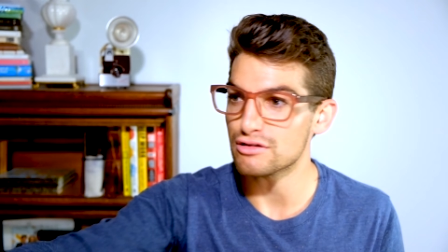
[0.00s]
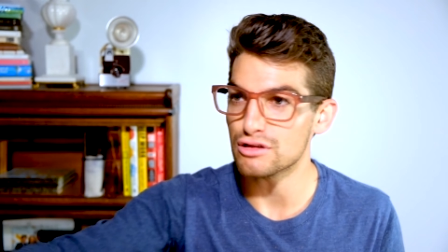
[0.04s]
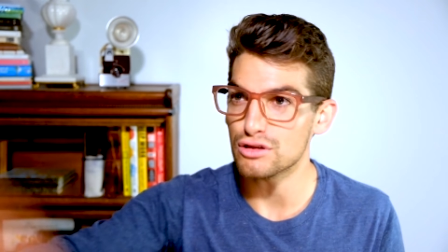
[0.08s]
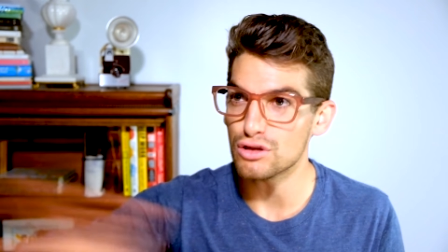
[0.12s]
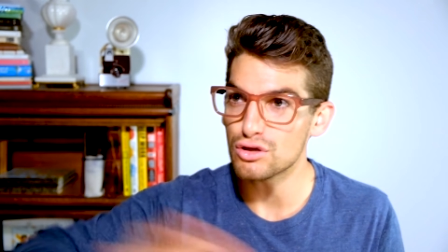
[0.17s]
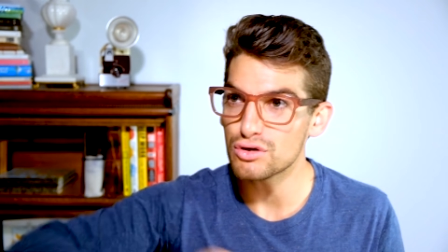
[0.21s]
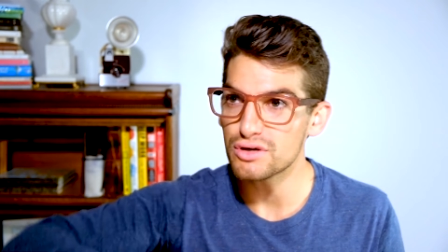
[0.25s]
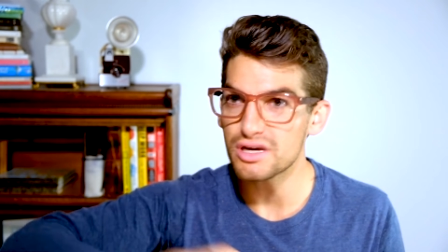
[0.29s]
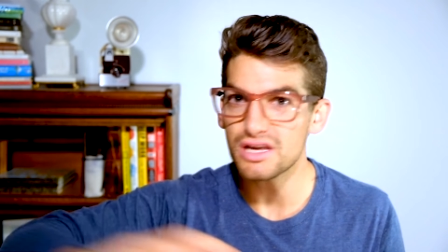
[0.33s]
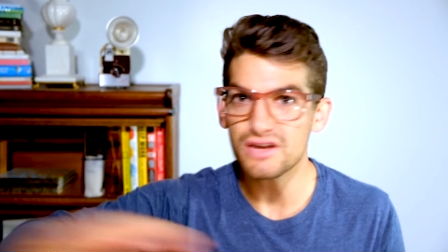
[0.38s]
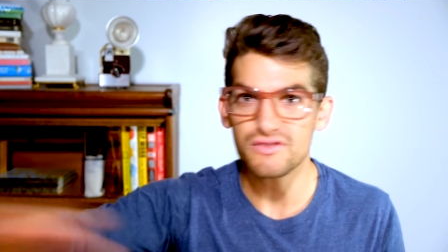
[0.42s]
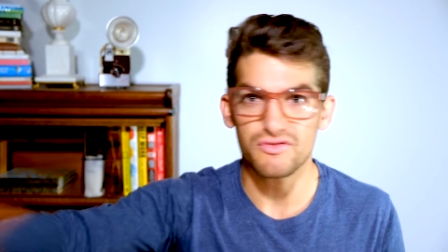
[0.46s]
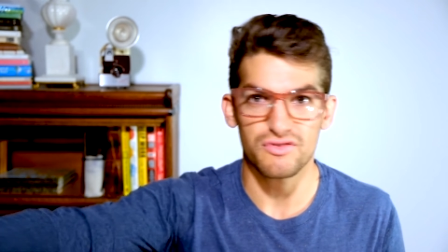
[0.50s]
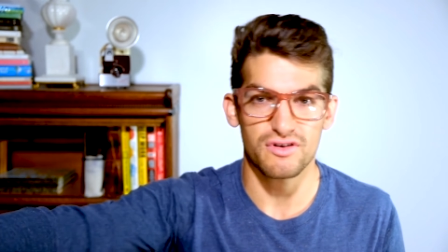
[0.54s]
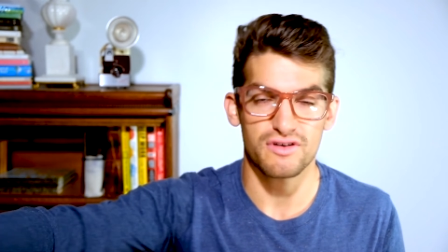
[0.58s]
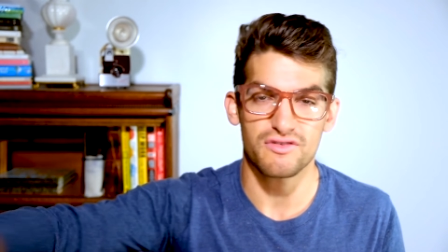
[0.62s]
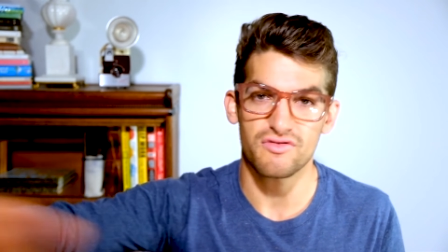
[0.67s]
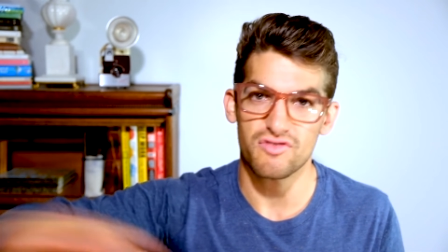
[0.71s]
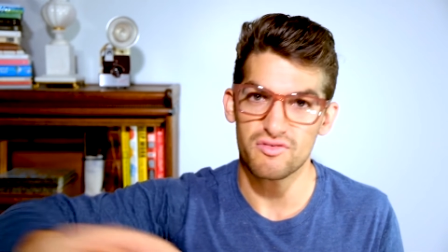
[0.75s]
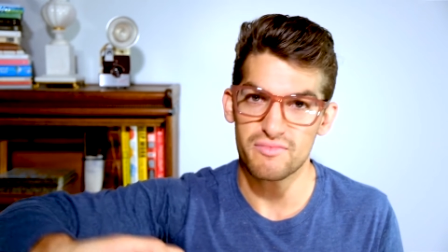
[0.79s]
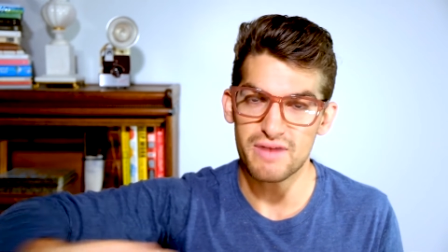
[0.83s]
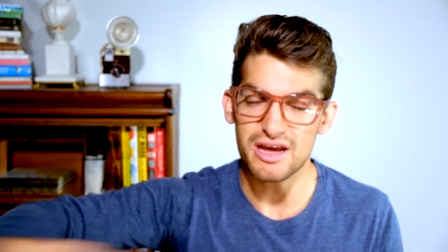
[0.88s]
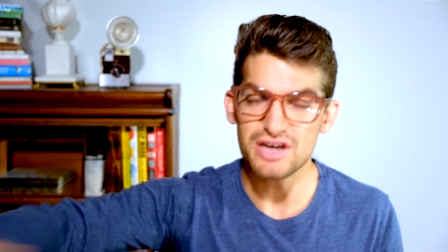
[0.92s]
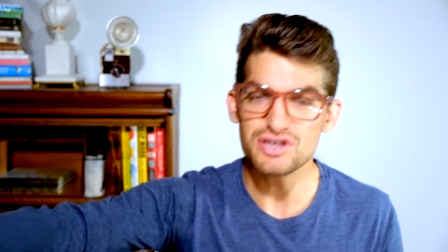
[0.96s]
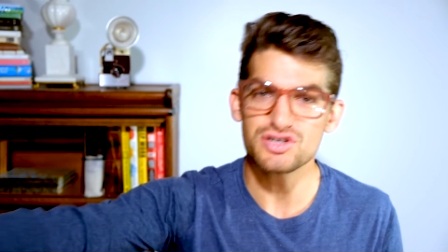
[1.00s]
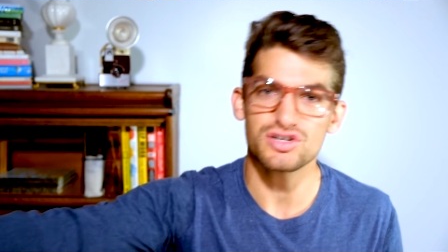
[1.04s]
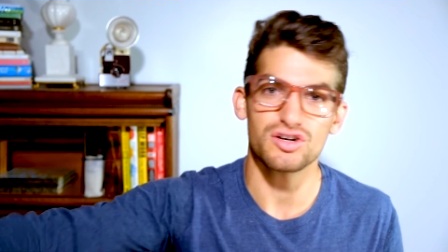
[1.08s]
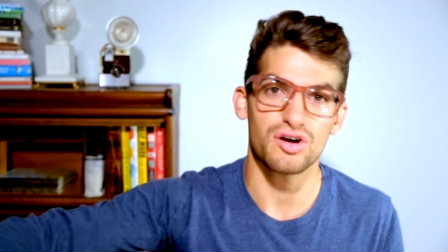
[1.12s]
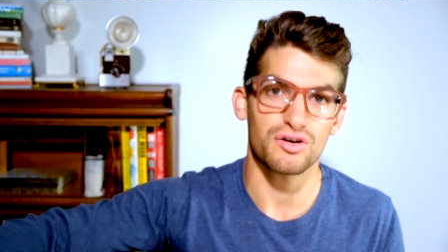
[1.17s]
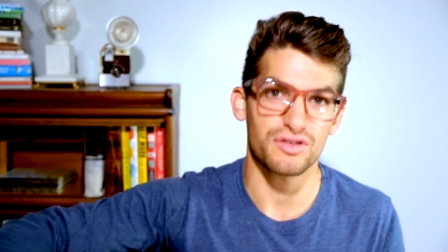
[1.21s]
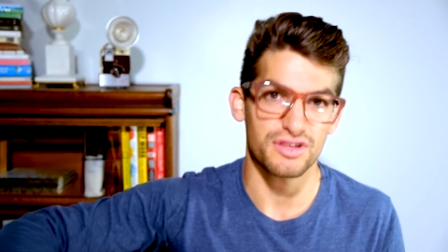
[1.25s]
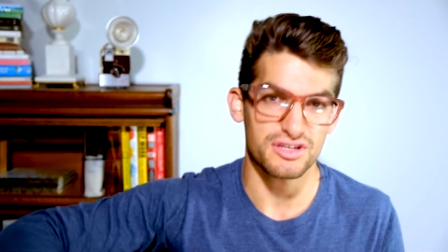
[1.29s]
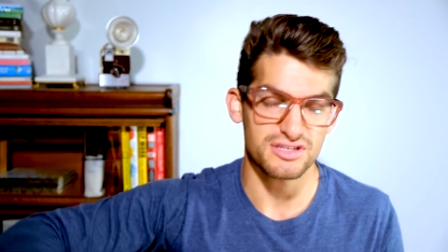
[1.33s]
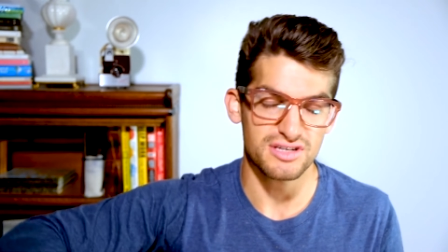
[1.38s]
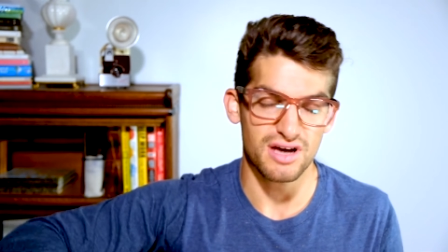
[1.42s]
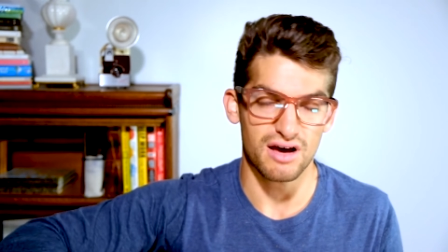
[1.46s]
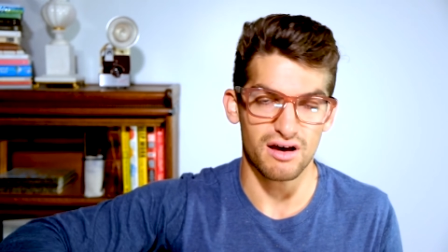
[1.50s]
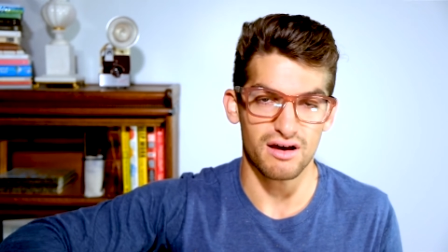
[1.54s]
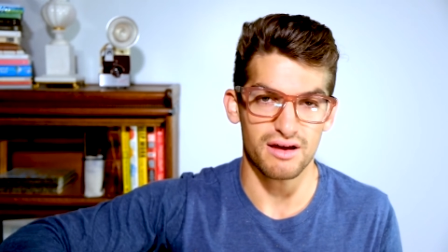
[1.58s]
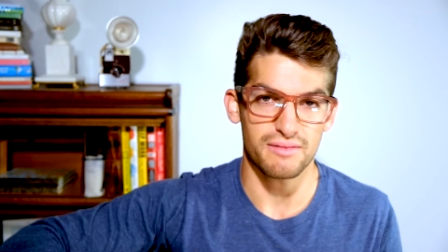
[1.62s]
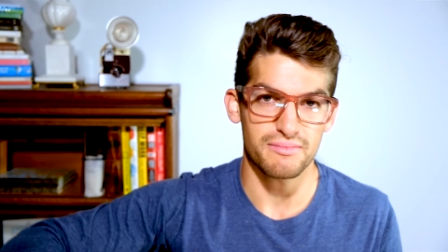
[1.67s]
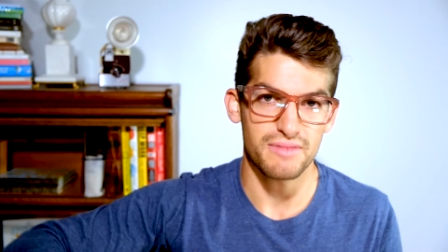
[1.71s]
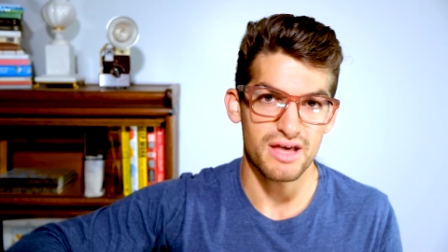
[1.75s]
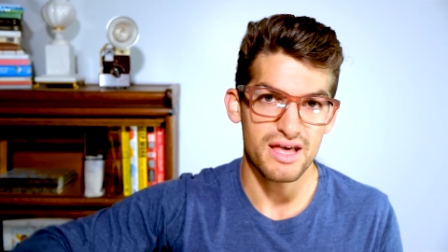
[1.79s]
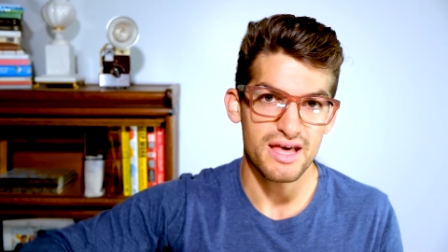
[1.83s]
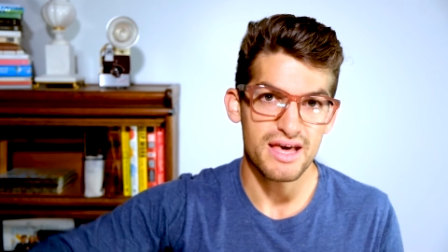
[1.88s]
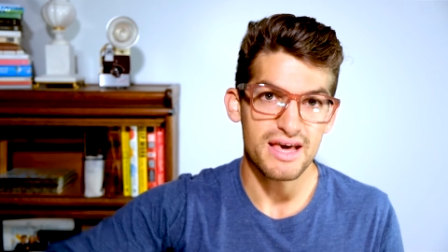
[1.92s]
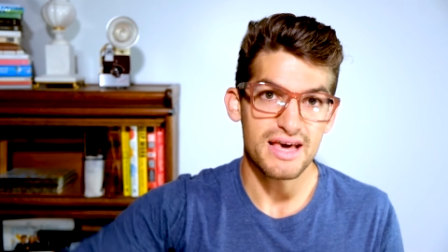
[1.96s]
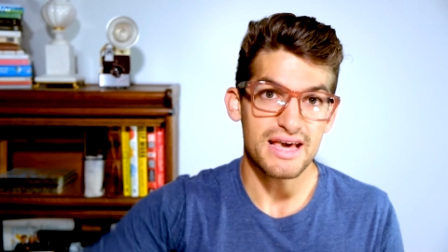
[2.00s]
and looking for information all the time,